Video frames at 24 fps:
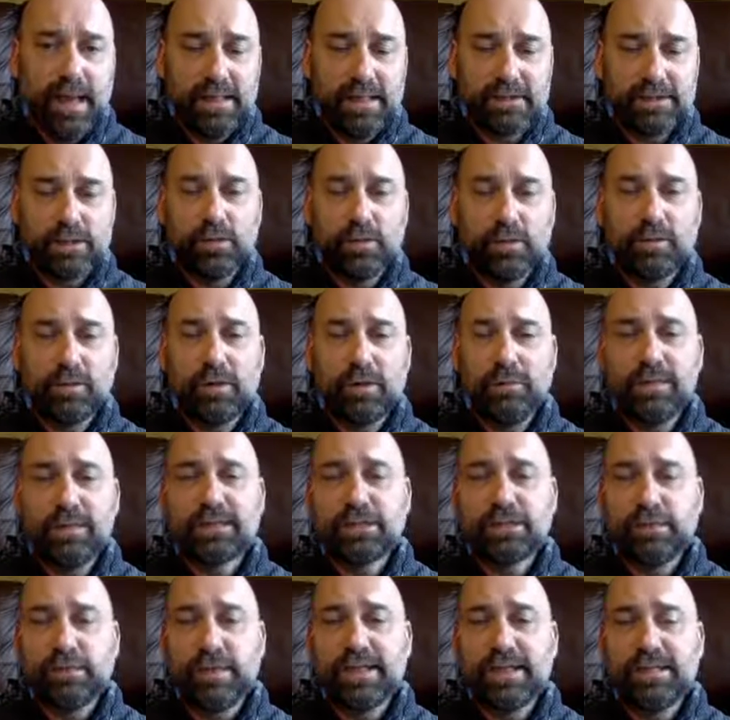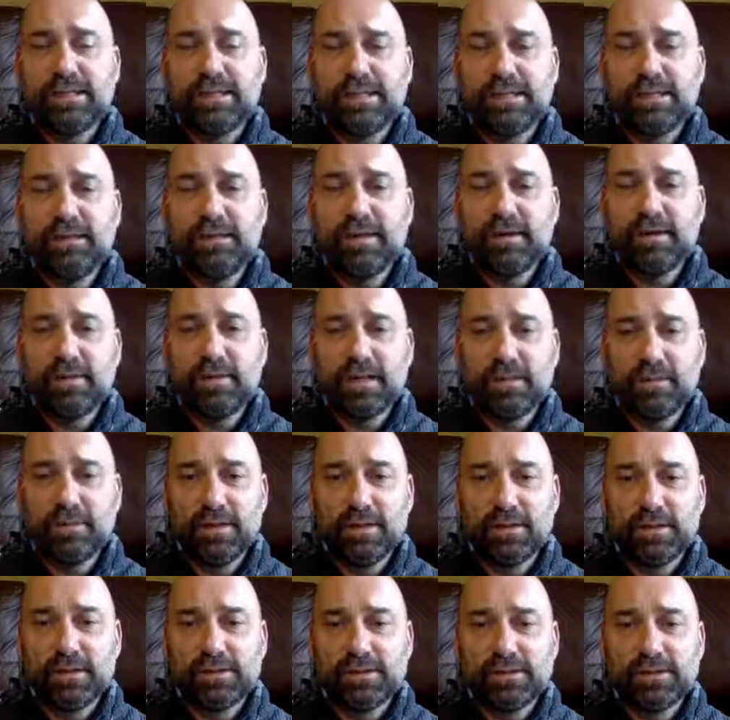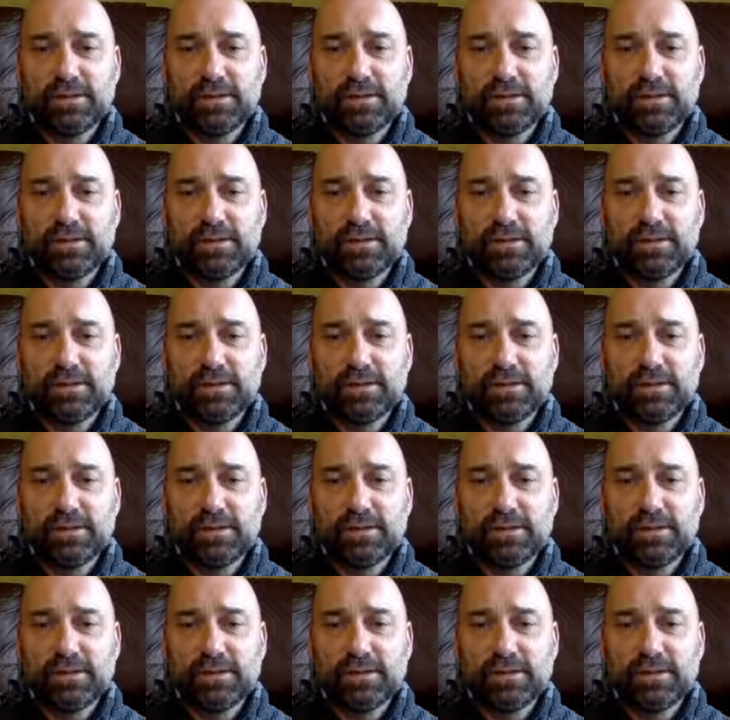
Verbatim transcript: It's called a persuasive argument.